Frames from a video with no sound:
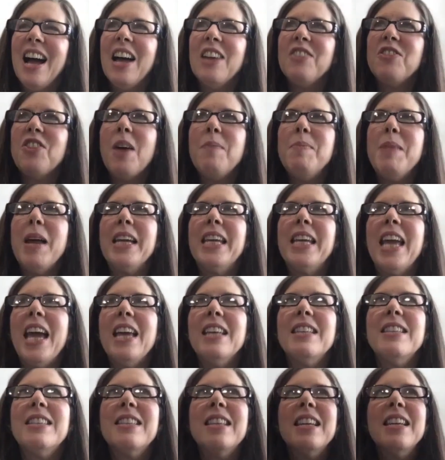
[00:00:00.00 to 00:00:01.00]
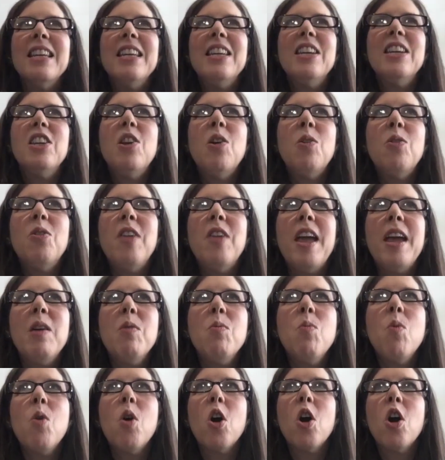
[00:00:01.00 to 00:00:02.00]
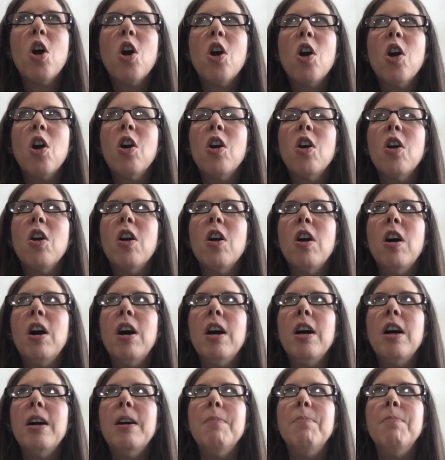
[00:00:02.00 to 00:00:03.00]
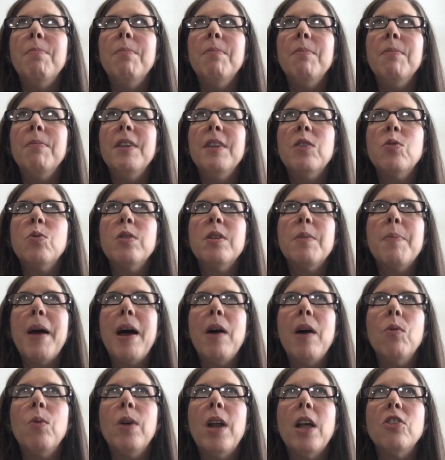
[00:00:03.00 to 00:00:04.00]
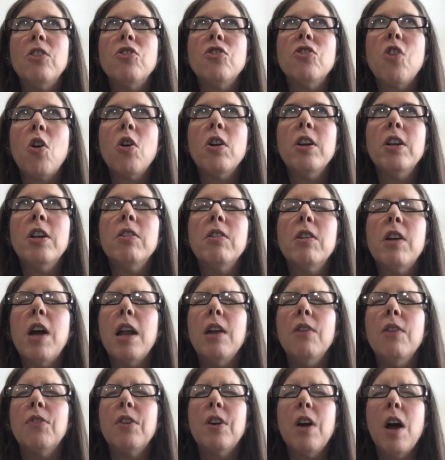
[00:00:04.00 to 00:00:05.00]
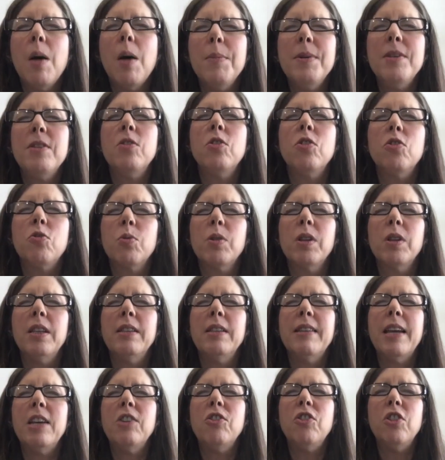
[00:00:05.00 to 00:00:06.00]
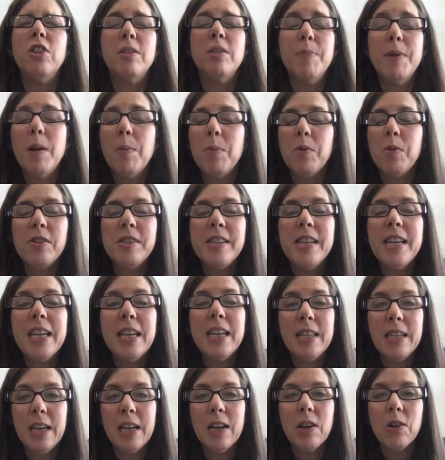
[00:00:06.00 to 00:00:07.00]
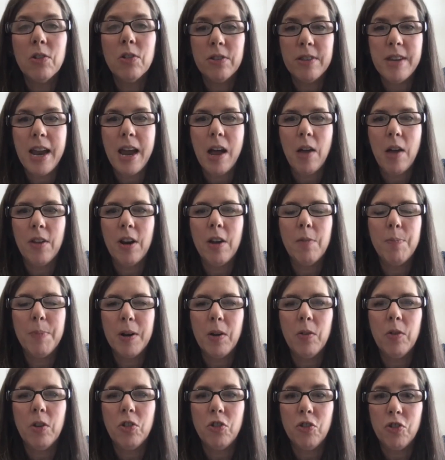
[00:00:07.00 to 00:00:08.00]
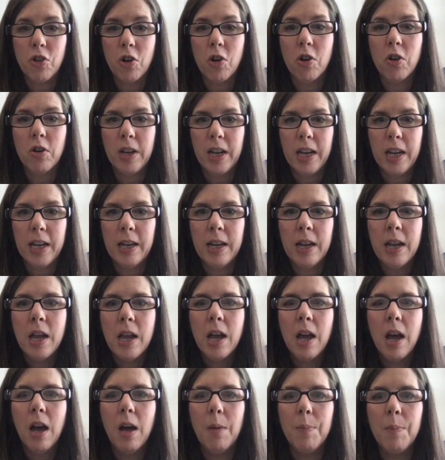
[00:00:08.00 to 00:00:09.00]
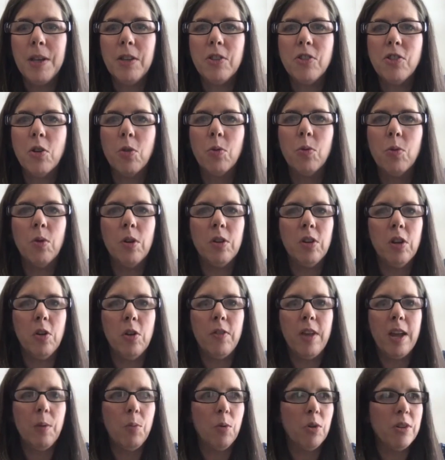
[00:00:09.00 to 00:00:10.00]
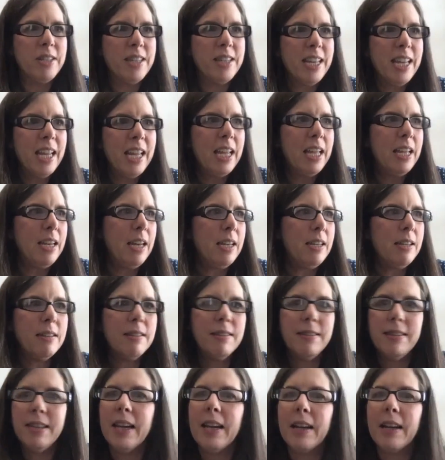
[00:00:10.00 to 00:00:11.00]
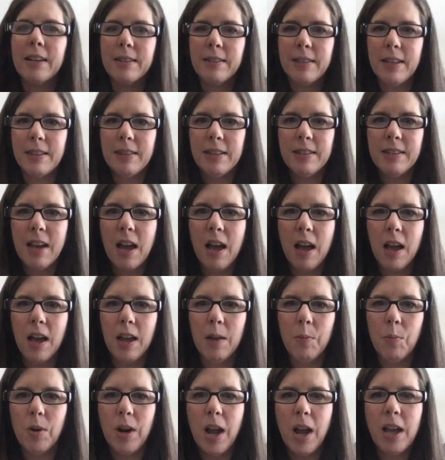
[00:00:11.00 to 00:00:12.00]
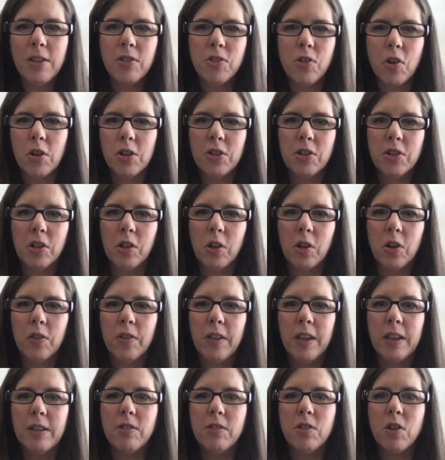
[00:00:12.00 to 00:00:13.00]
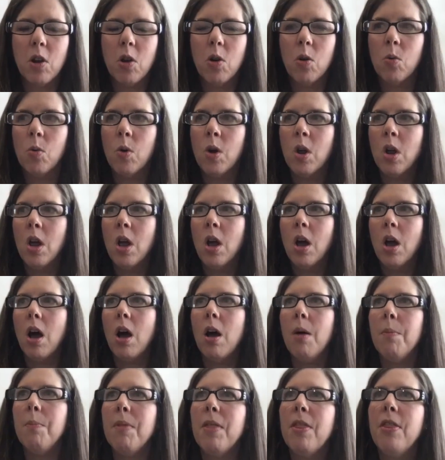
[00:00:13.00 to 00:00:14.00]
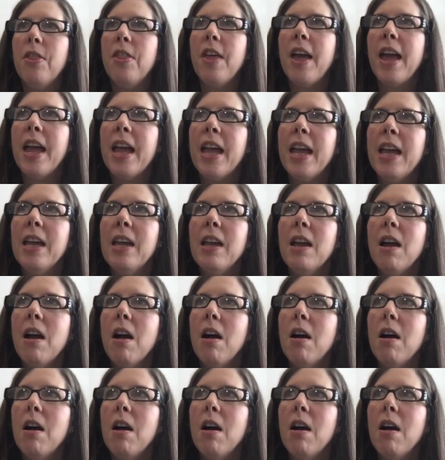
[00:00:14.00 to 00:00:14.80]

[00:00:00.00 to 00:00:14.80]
Gosh, I mean, I guess, they were, this was about when I started kind of coming to this realization. It's been almost 10 years now that I've been on this journey. And so, they were 10 and 6 at the time when I started to learn this. So they,